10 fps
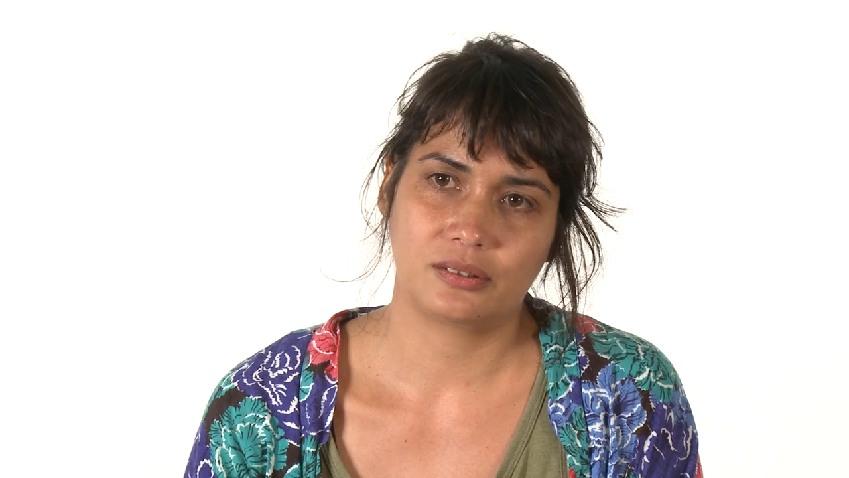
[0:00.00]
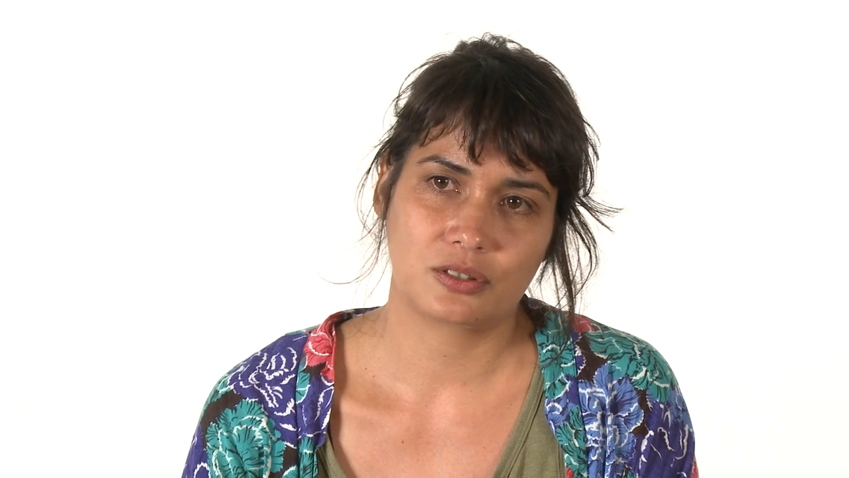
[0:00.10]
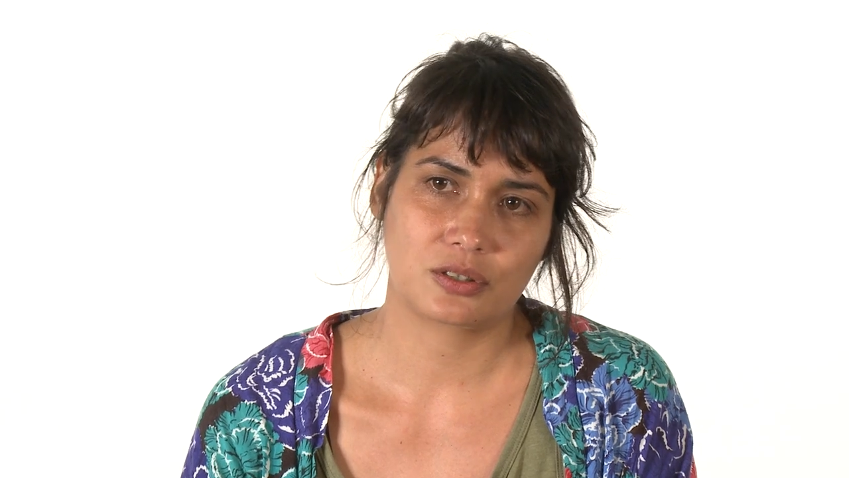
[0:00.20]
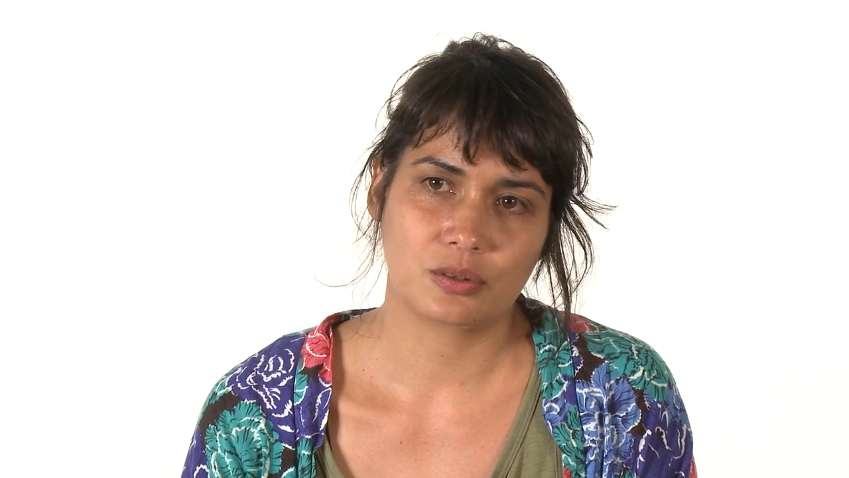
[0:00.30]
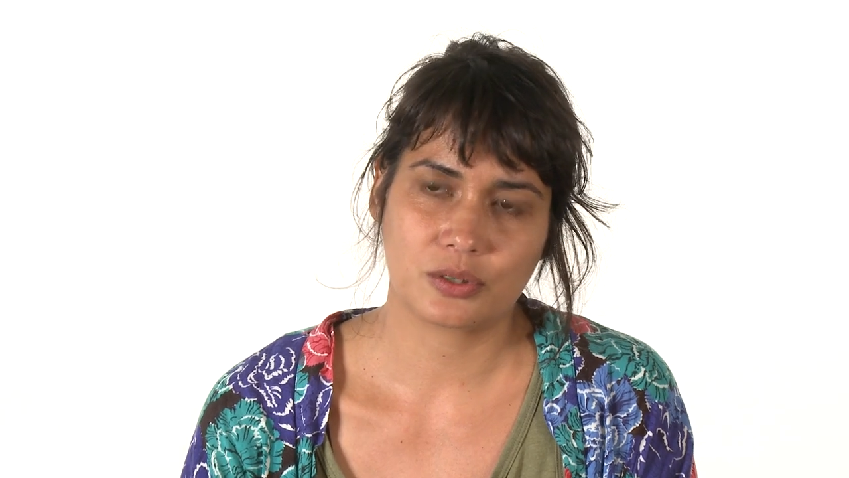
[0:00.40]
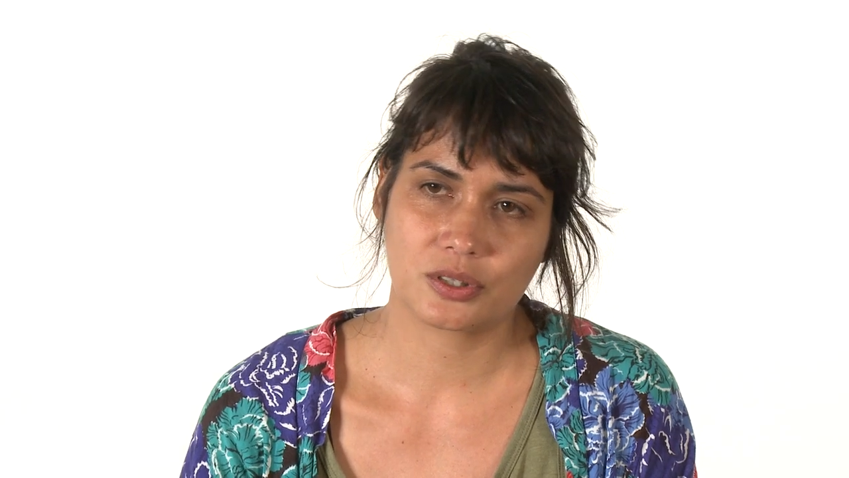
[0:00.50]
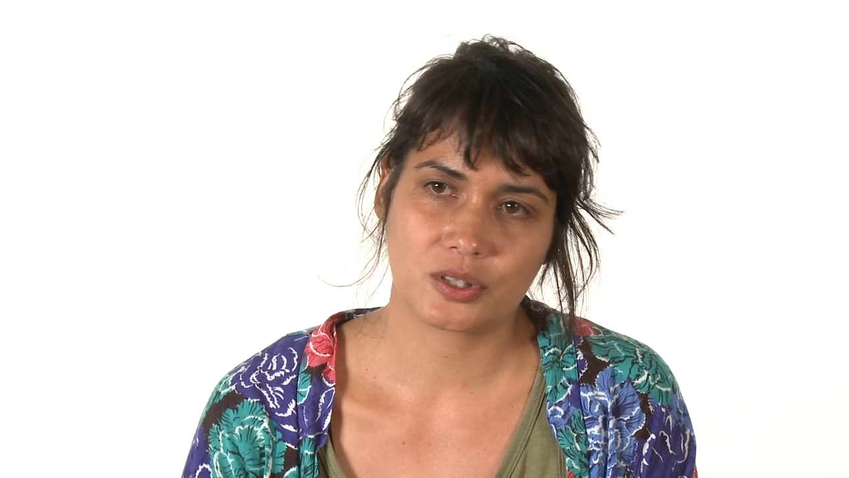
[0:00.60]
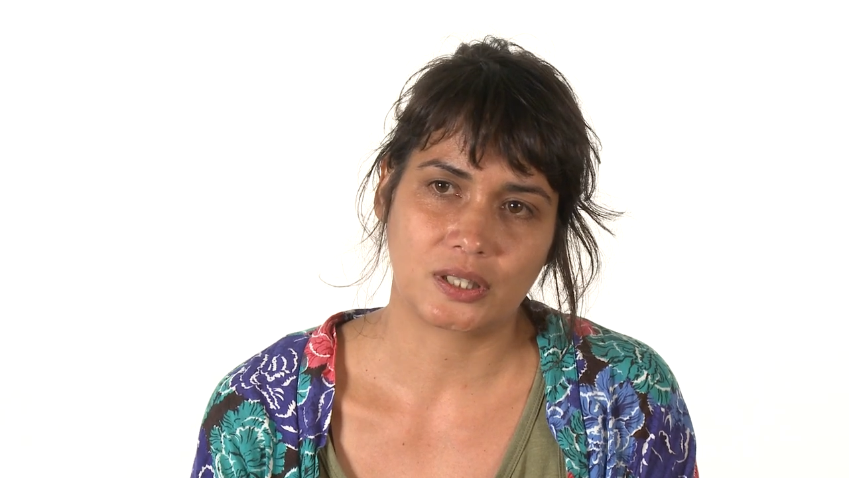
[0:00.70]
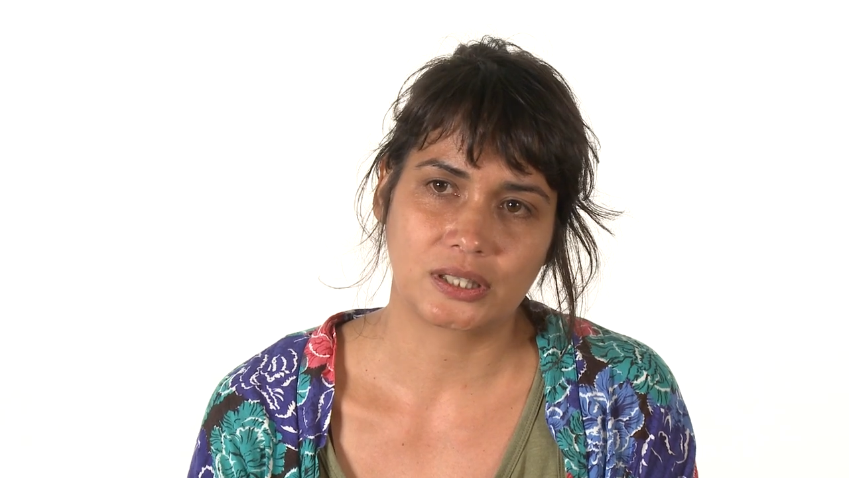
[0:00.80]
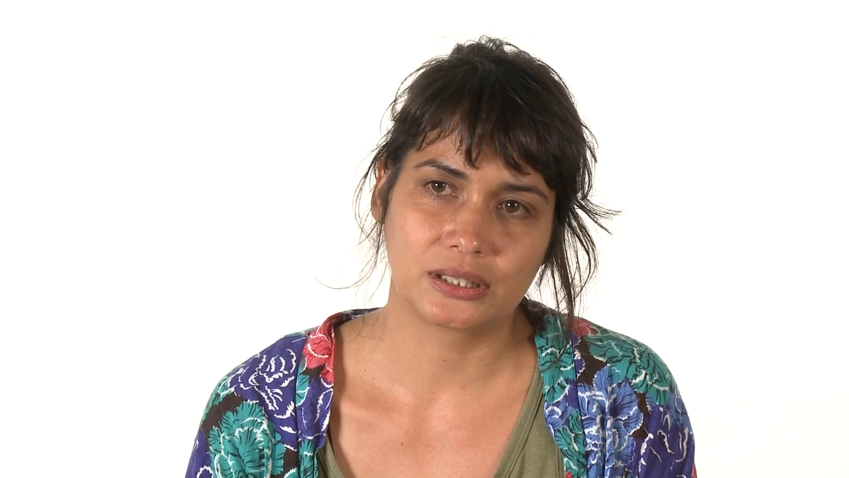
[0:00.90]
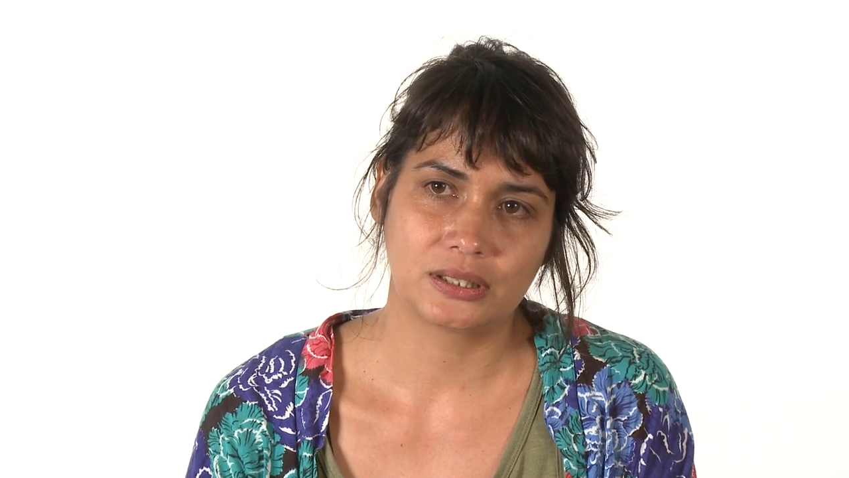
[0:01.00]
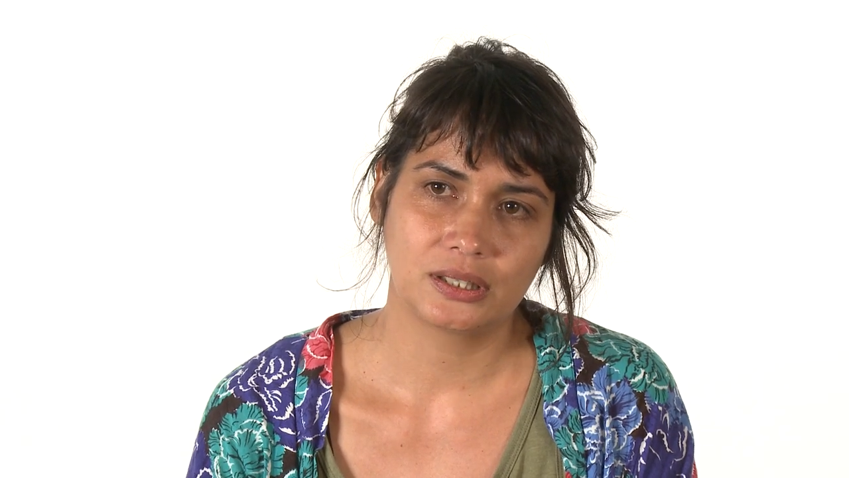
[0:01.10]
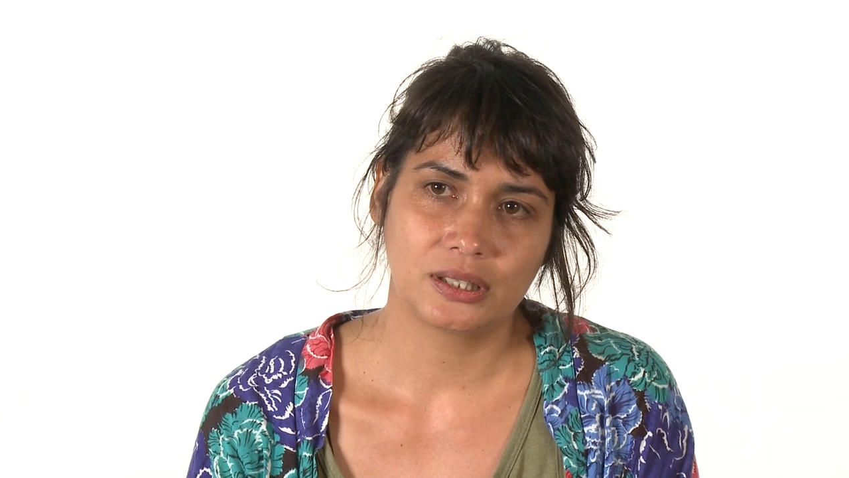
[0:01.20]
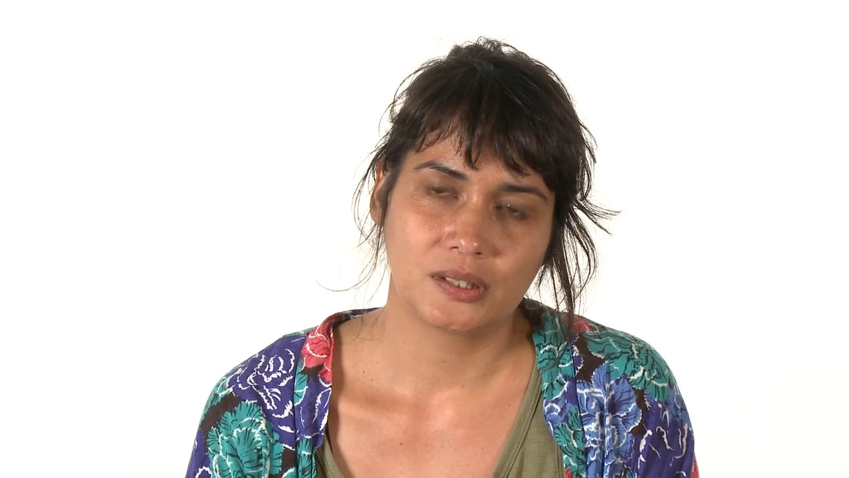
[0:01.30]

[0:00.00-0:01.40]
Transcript: solutions on.